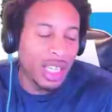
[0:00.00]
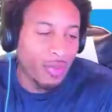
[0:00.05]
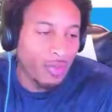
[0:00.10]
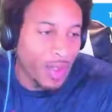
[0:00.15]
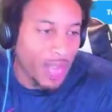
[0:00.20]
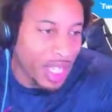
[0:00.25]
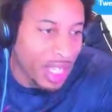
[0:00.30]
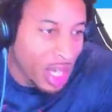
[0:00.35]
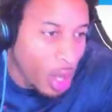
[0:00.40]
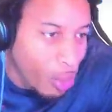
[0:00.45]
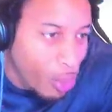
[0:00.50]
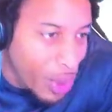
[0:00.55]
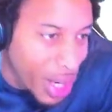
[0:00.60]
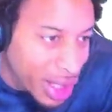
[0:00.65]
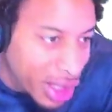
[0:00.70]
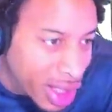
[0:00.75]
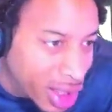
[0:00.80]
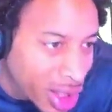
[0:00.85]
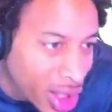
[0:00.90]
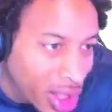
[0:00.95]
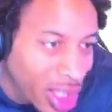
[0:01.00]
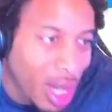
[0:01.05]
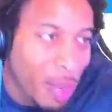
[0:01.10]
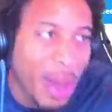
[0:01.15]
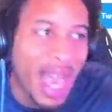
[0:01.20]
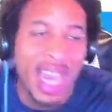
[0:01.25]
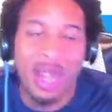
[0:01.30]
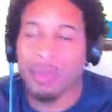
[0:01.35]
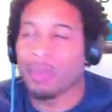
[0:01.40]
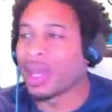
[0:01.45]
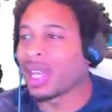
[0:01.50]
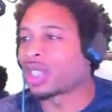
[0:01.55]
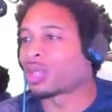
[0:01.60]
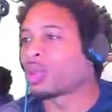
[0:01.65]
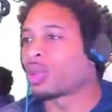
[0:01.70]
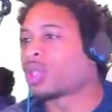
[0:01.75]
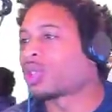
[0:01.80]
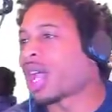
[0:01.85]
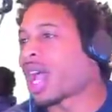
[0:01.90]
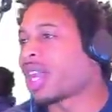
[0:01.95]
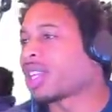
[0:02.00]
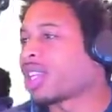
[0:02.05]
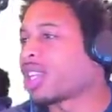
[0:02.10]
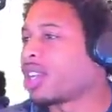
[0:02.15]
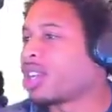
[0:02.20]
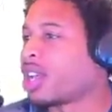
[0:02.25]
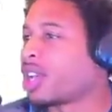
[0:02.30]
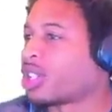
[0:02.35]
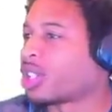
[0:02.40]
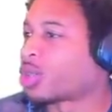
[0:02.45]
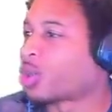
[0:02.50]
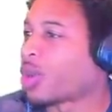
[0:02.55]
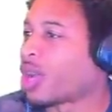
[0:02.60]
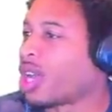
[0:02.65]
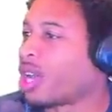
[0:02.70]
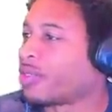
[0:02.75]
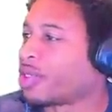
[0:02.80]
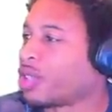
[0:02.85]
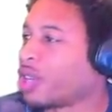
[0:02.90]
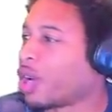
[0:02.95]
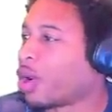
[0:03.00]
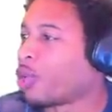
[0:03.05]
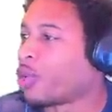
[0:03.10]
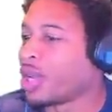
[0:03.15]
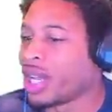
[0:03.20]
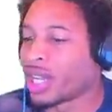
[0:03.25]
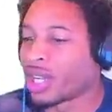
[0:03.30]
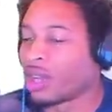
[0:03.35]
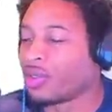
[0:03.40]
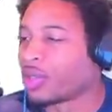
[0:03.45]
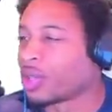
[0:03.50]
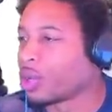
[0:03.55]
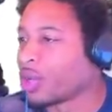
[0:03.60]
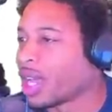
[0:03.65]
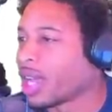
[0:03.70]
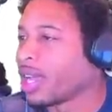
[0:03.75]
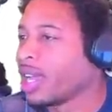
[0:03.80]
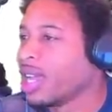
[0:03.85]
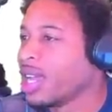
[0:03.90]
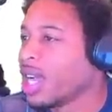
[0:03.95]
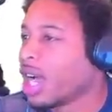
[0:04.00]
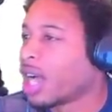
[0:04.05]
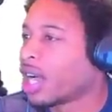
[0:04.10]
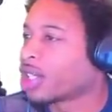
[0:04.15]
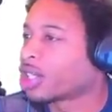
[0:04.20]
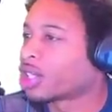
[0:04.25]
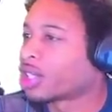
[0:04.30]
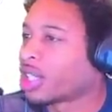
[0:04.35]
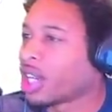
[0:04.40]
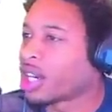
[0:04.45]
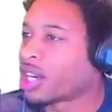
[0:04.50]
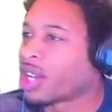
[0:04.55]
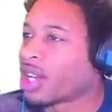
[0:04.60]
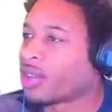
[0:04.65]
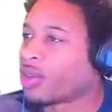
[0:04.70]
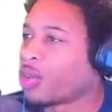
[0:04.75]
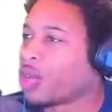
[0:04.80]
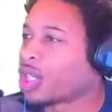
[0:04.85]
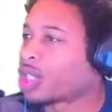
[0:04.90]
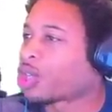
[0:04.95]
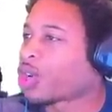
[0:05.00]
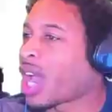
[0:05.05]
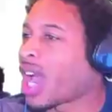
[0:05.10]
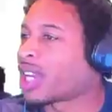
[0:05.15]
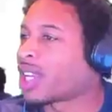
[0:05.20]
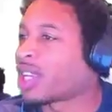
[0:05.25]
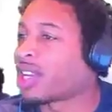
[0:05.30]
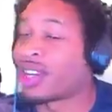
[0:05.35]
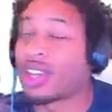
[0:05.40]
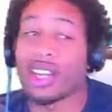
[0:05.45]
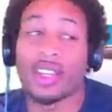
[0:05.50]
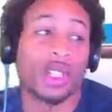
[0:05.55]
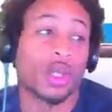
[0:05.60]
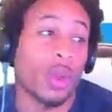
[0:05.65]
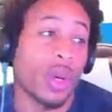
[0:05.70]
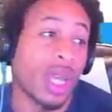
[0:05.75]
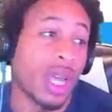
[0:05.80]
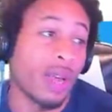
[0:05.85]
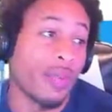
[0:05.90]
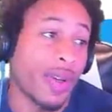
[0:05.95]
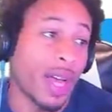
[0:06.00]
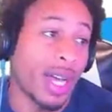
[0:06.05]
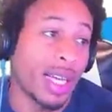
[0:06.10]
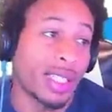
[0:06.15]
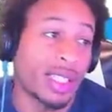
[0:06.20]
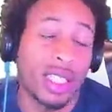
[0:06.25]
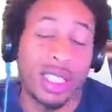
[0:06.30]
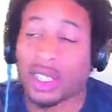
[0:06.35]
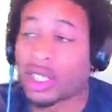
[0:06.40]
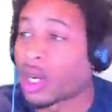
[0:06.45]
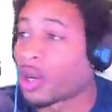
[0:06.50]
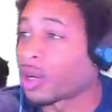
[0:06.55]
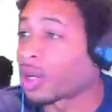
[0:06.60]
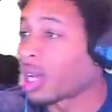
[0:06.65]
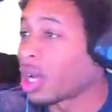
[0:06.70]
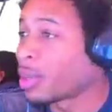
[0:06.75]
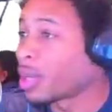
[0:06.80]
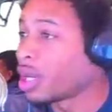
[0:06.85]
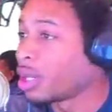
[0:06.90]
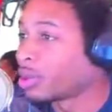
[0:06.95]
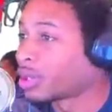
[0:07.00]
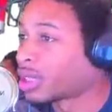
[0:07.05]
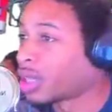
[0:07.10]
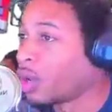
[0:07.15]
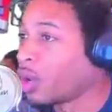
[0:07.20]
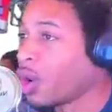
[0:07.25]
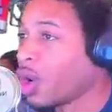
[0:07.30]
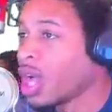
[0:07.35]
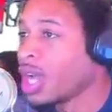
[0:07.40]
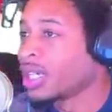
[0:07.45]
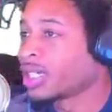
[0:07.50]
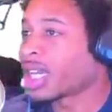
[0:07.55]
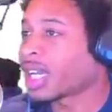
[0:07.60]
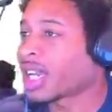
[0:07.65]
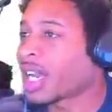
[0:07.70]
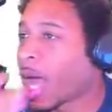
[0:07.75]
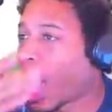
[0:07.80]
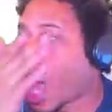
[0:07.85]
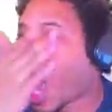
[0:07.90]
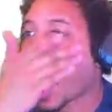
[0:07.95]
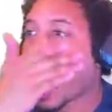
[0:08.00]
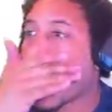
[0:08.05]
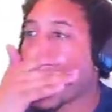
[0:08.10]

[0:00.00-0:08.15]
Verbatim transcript: the video. Bridgerton took up eight minutes. We trying to get it under 12. You know, we ain't gonna do that. Uh, get it under, we trying to get it under 12 uh, t-shirt coming up soon. Check it out.